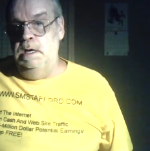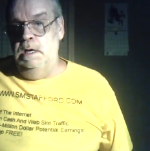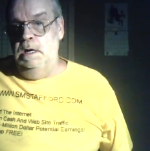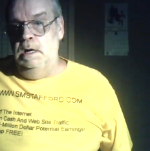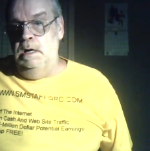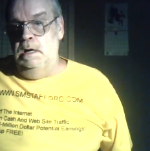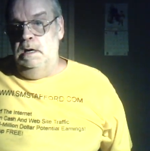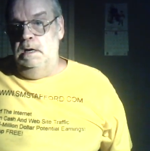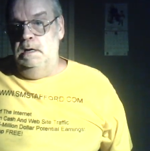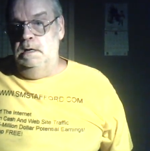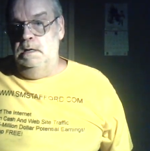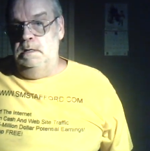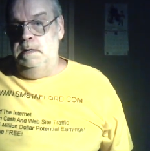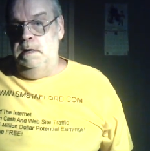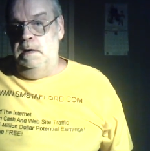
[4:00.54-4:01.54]
and
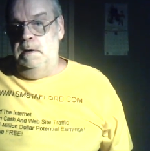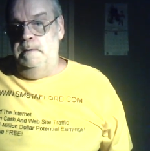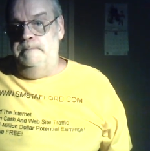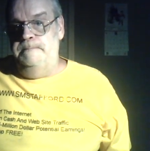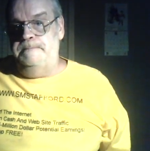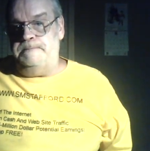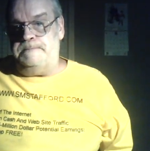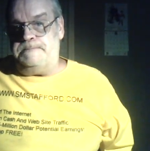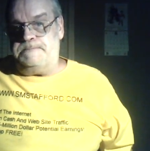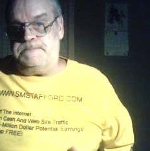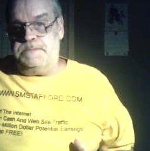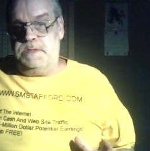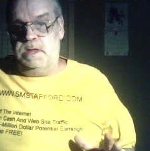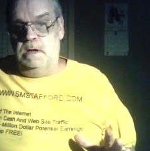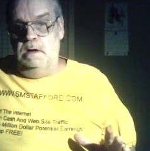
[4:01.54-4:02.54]
uh,
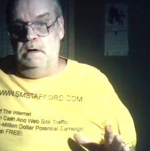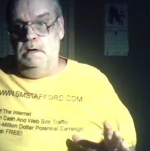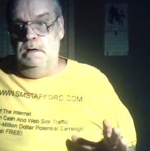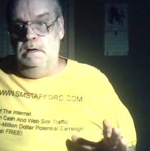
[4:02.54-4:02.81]
uh, uh,